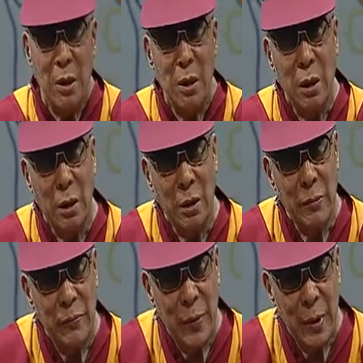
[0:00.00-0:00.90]
Uh,
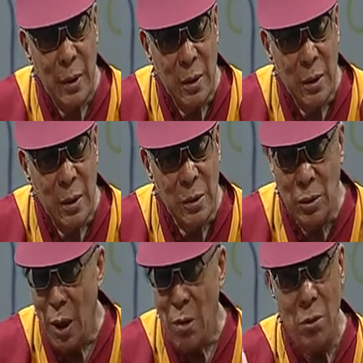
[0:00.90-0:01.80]

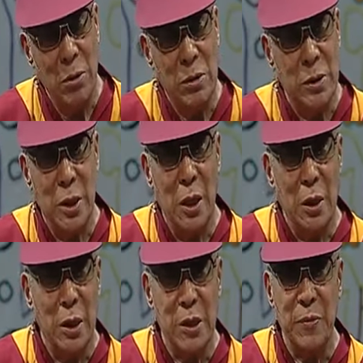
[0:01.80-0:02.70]
so I always
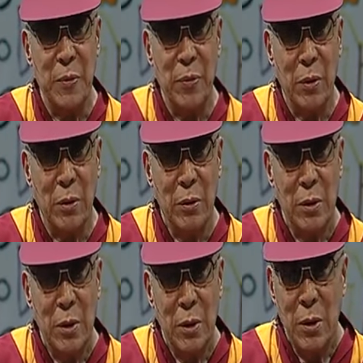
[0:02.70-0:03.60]
telling these people,
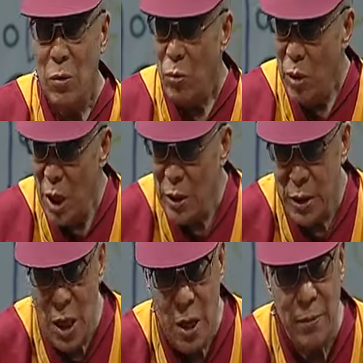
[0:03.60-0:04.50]
we are the
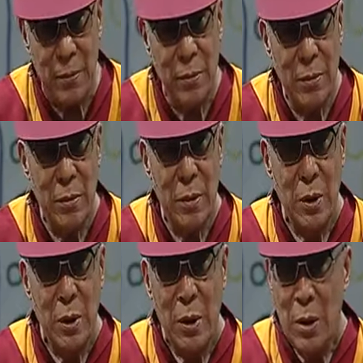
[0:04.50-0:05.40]
same.
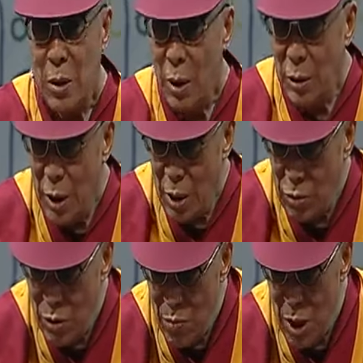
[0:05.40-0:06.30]
Uh, now
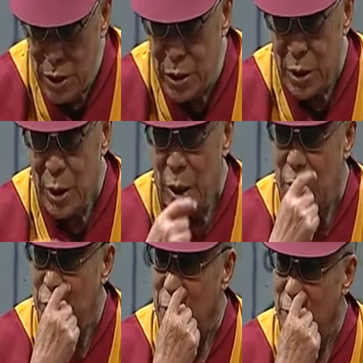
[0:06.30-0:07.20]
you must,
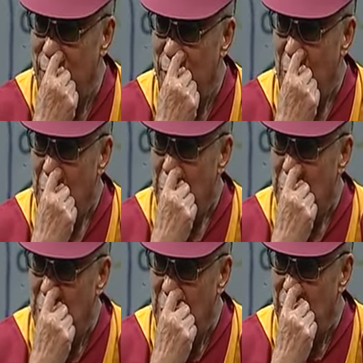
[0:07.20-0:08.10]
instead of
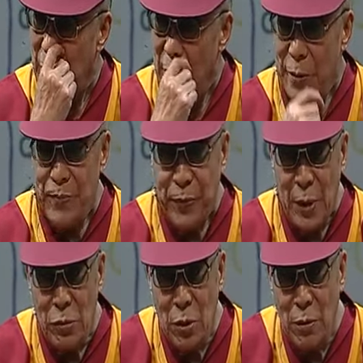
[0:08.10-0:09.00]
keep
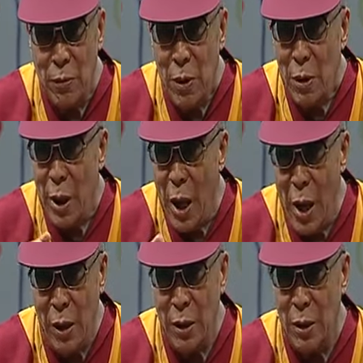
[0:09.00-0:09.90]
sort of
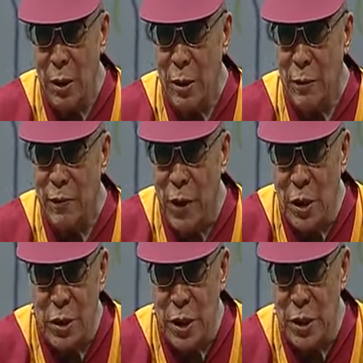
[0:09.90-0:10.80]
anger,
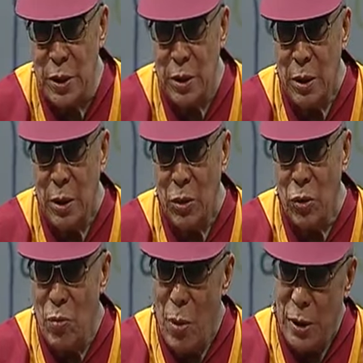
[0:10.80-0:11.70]
frustration,
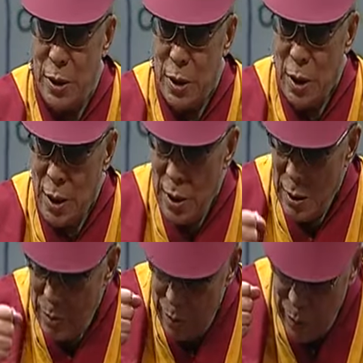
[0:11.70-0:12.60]
you must
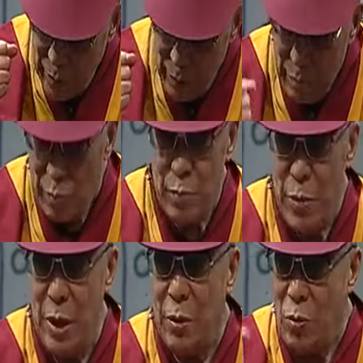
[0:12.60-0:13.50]

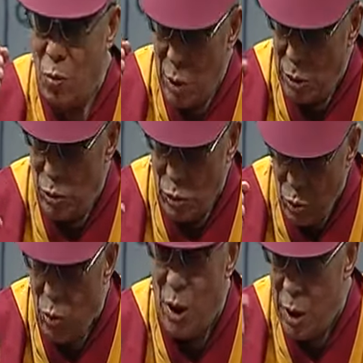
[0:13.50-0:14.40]
make, so you
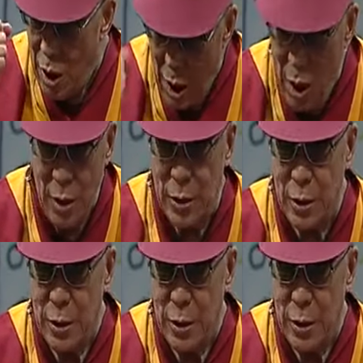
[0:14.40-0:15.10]
work hard,